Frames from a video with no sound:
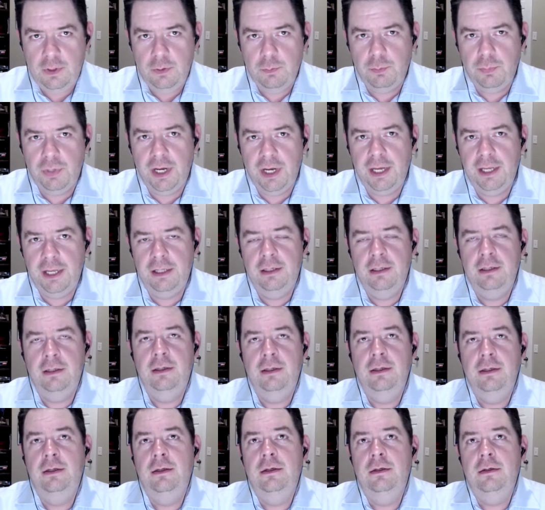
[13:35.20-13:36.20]
But
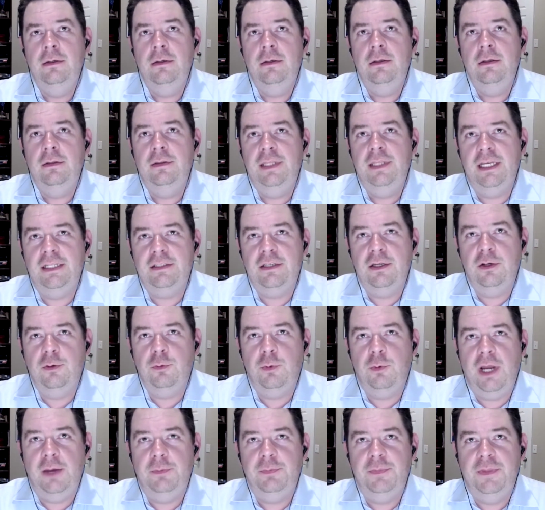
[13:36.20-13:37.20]
that's going to
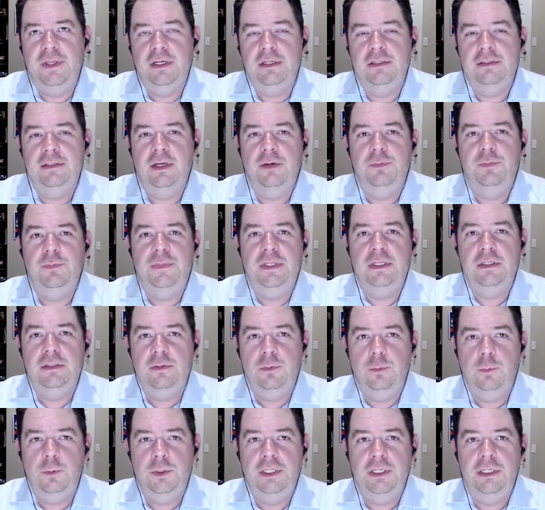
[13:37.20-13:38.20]
wrap things up this
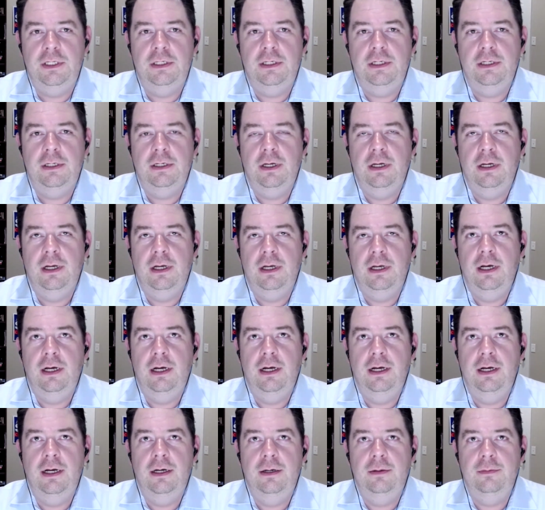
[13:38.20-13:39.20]
week.
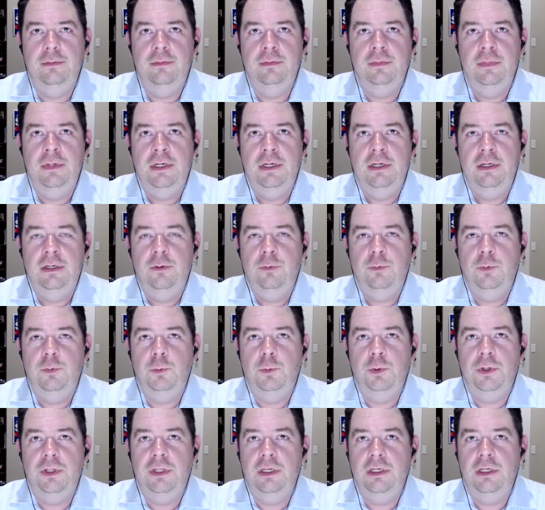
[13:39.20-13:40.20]
We
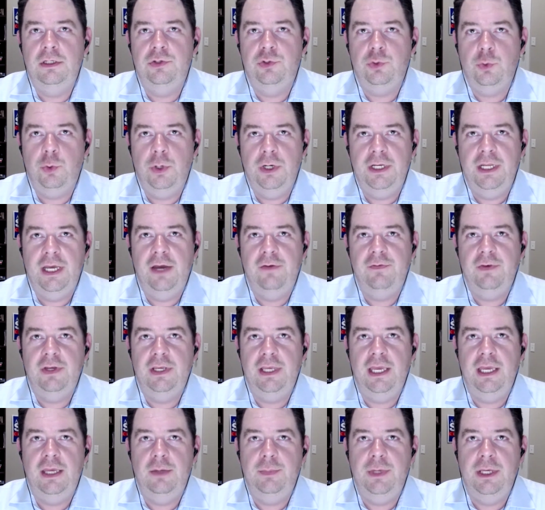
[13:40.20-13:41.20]
really enjoyed having
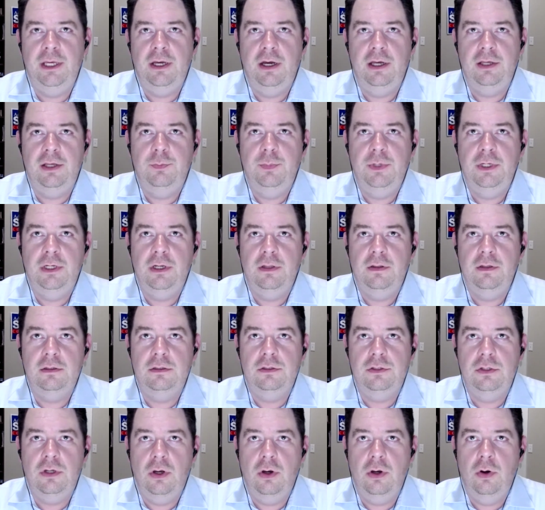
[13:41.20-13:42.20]
Amie Eichman on the
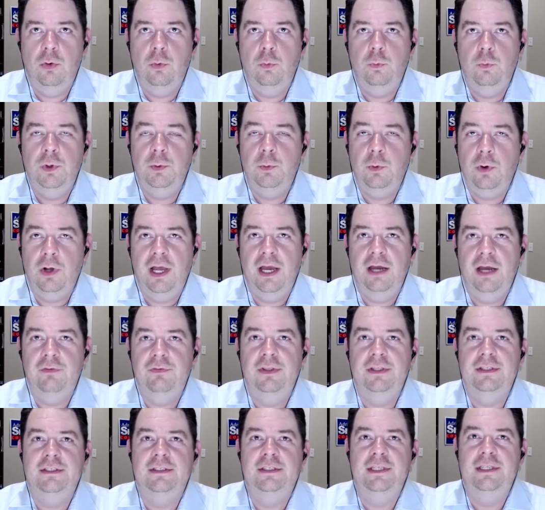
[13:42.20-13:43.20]
show. We will have
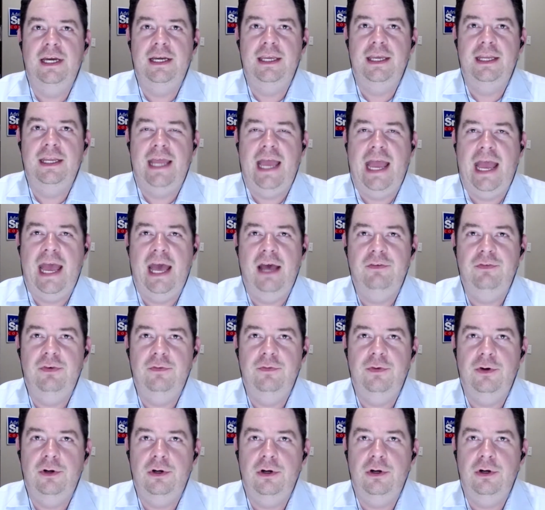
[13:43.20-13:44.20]
the second half of
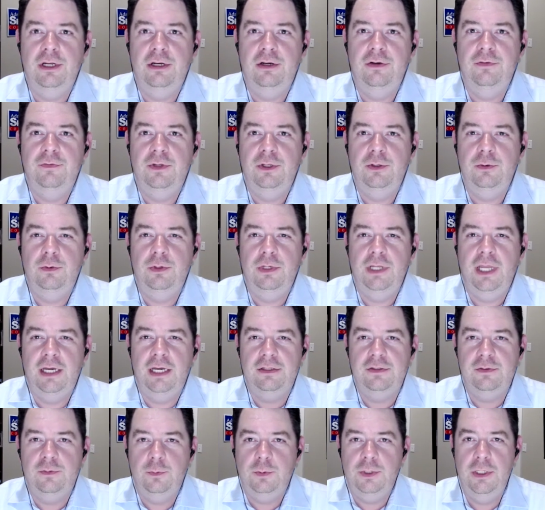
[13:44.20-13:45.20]
her interview
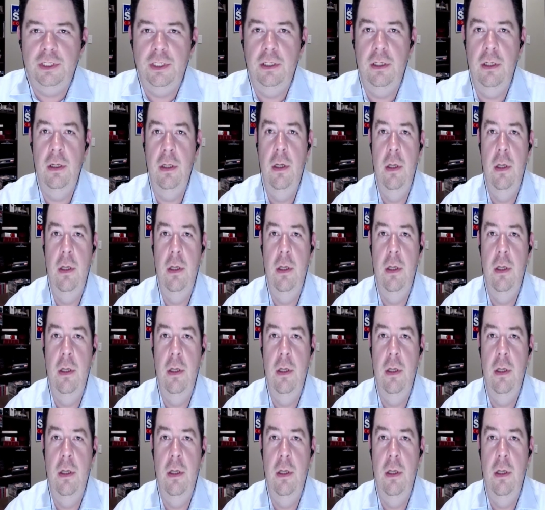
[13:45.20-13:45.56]
next week.